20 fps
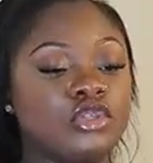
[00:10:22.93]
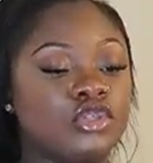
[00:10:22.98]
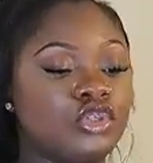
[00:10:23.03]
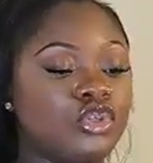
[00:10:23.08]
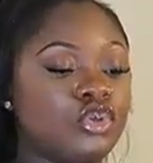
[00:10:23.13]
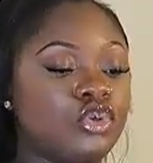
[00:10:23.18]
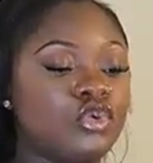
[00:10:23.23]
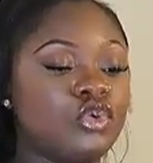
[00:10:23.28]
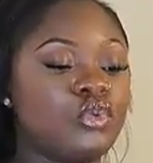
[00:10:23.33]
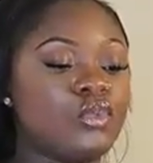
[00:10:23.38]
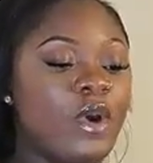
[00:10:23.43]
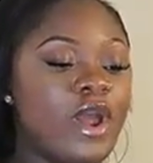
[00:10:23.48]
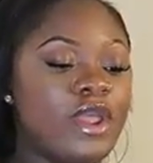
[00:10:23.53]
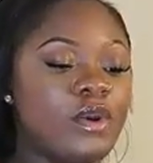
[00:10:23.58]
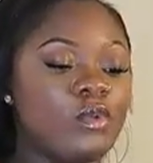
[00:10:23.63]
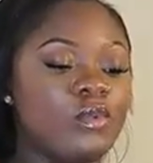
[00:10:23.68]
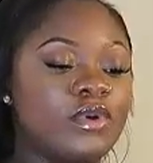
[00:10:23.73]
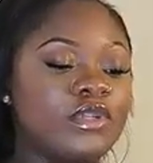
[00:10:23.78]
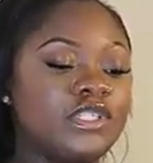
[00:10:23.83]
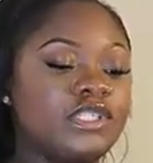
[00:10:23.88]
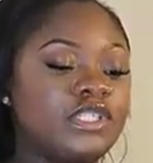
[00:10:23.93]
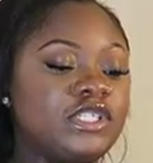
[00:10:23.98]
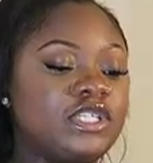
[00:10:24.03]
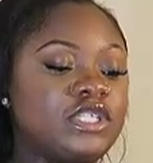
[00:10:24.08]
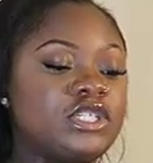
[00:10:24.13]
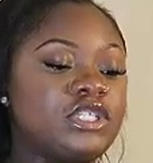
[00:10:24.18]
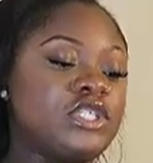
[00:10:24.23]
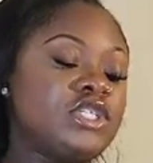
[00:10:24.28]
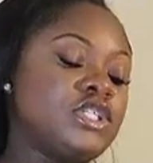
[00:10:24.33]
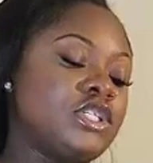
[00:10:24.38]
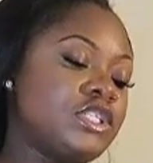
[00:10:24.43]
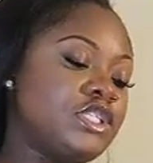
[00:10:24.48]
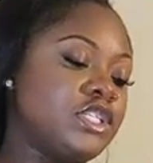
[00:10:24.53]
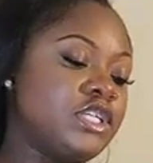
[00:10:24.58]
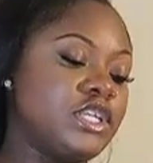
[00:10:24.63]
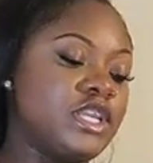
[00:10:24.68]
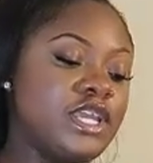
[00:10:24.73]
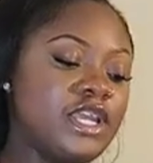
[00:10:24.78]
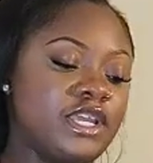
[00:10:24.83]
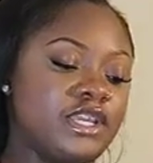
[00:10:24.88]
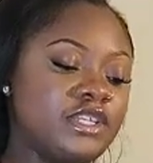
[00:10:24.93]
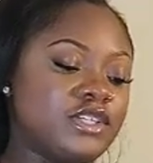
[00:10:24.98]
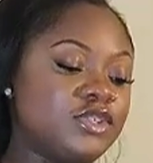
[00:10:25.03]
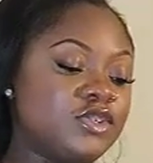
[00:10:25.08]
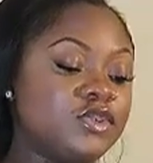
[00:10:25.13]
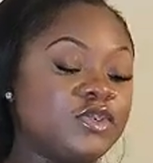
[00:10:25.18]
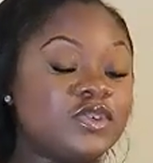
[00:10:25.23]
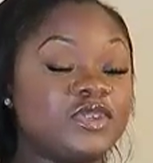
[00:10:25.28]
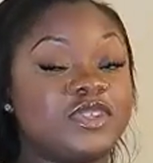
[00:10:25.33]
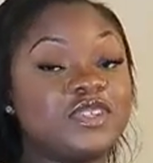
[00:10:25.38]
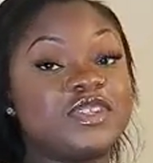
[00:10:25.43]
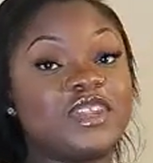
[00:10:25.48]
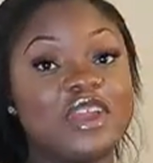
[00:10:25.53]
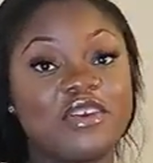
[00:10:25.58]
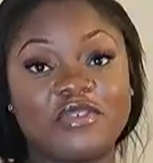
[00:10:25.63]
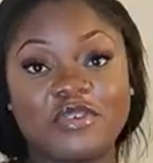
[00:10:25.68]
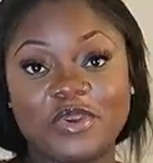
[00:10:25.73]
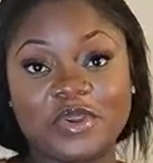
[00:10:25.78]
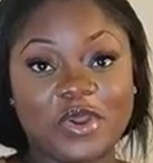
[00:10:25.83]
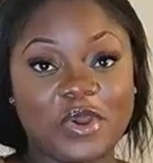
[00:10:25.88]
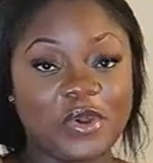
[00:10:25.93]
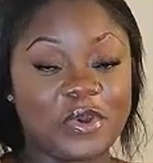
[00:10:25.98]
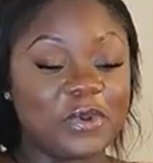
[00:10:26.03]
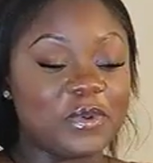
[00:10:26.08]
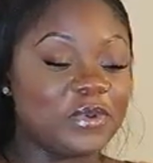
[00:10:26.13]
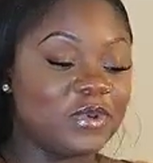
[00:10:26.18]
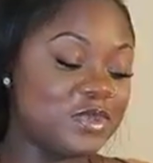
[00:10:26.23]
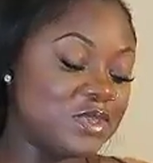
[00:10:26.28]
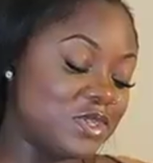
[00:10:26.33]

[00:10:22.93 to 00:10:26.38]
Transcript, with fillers: two white onesies just in case. You just never know.